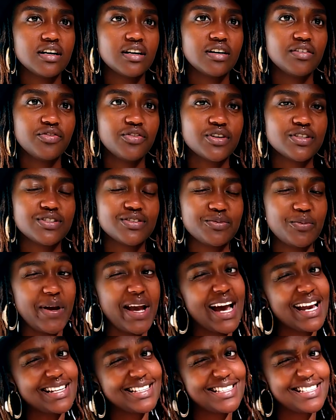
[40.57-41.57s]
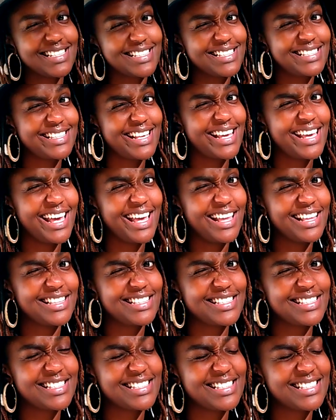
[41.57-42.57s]
Of course, we got a 6th
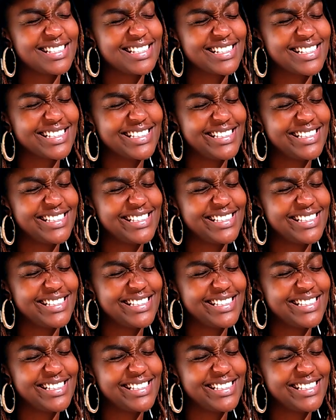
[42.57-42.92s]
sense.